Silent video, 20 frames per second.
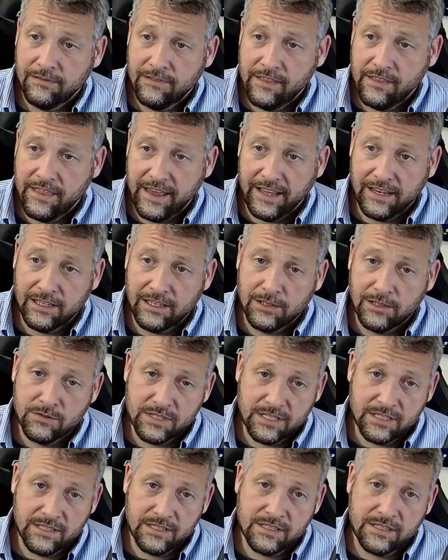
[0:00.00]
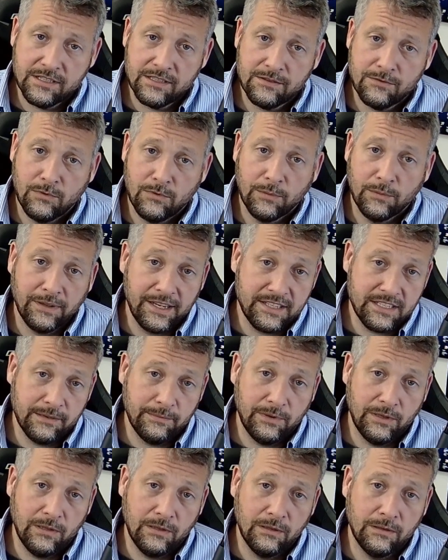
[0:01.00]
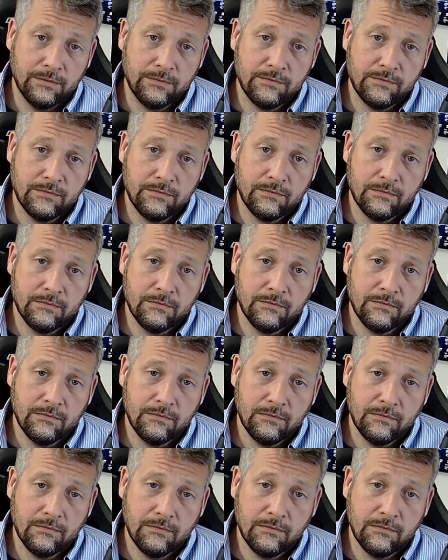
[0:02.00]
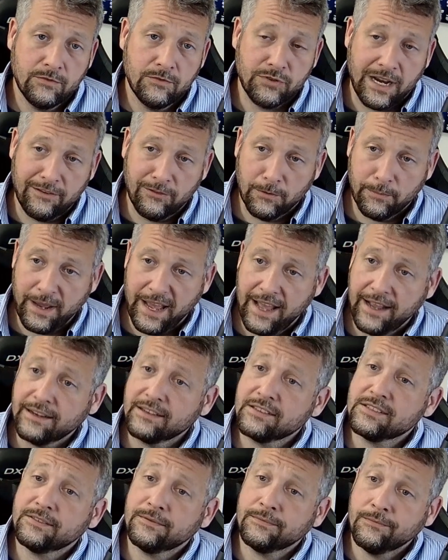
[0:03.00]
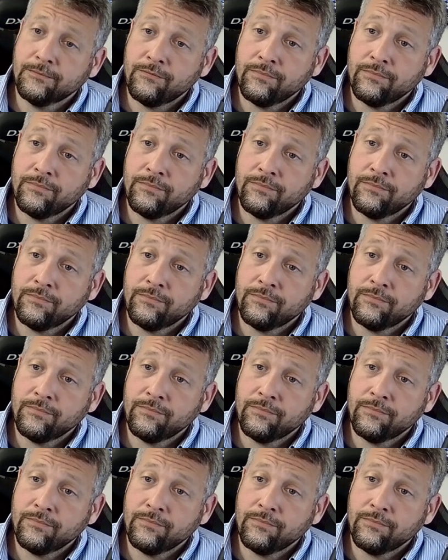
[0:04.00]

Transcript: that uses replaceable driver packs.